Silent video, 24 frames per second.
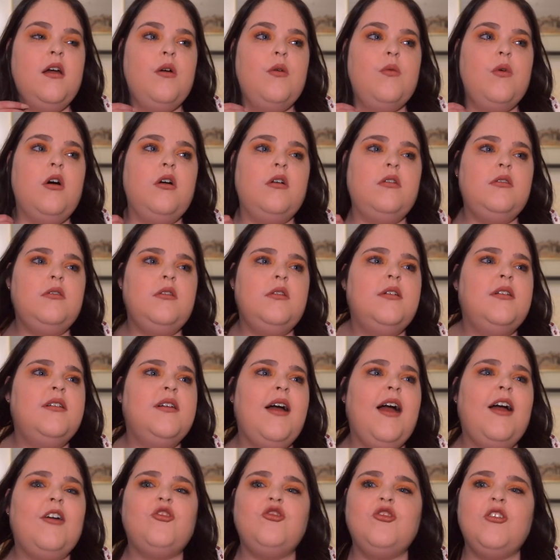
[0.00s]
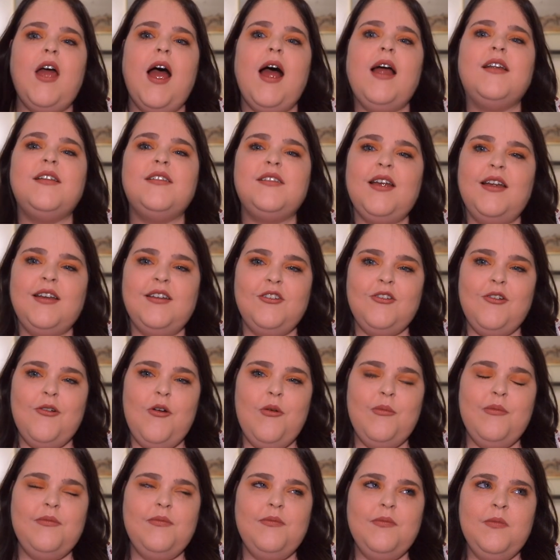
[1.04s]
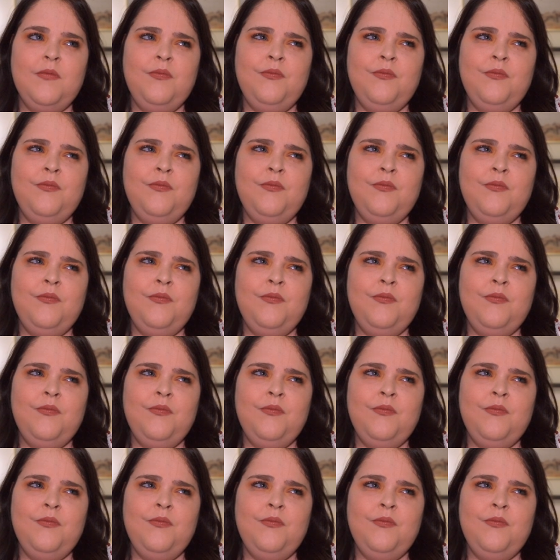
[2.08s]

Well, actually, I decided to go home.